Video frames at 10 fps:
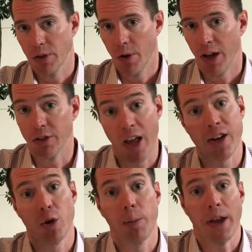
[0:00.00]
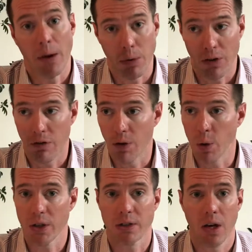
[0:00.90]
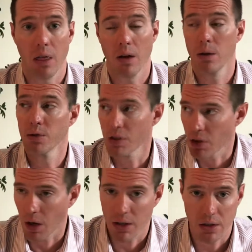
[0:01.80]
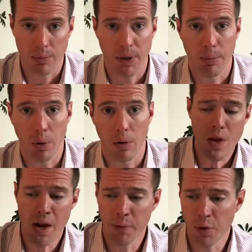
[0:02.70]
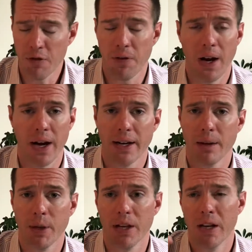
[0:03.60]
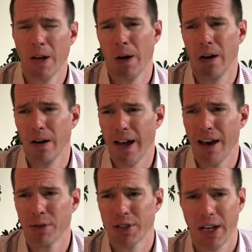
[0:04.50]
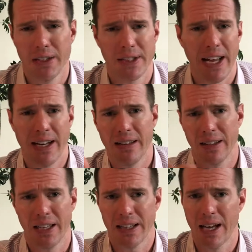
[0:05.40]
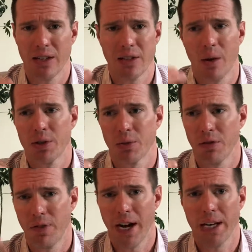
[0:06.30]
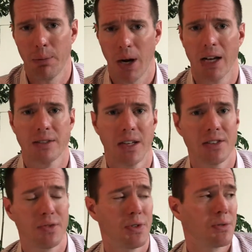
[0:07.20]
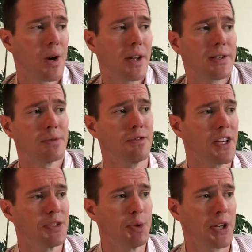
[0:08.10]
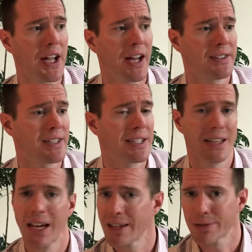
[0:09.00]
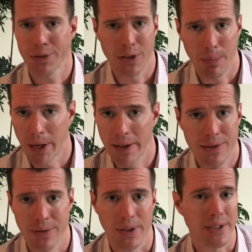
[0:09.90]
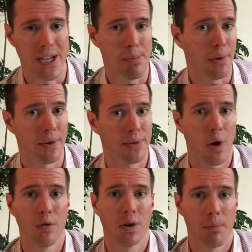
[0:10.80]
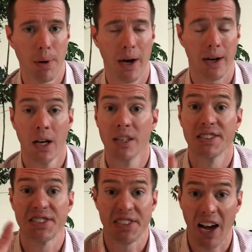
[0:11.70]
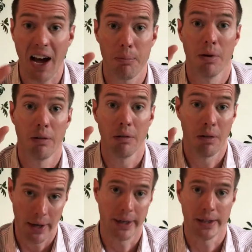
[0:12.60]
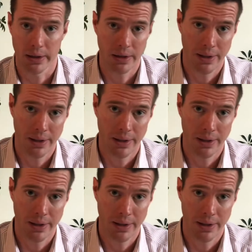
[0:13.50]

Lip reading: And then you'll be able to focus on those and talk to the people and refine. I mean, advertising, anything like that, is always a refining process. If you're running some Facebook ads to get likes for your page, for example, and it's over $1, stop running it.